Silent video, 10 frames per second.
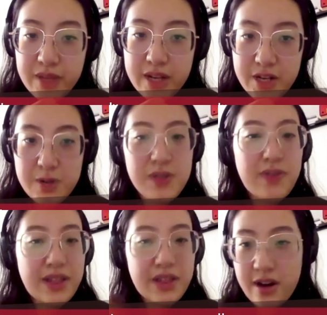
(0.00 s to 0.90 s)
in terms of
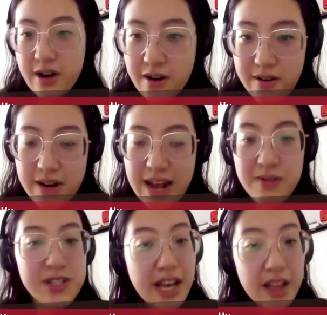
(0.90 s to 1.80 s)
like their average
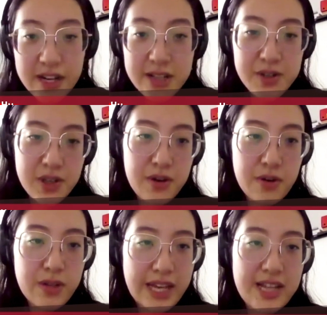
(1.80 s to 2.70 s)
salary and
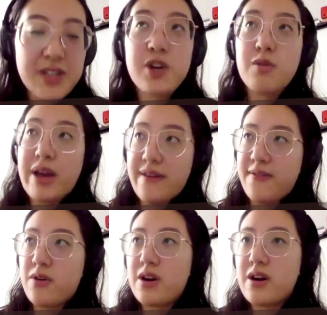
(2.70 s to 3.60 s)
so like is there a way
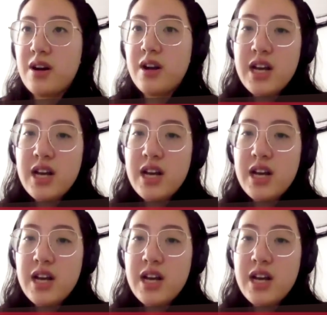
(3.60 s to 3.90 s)
for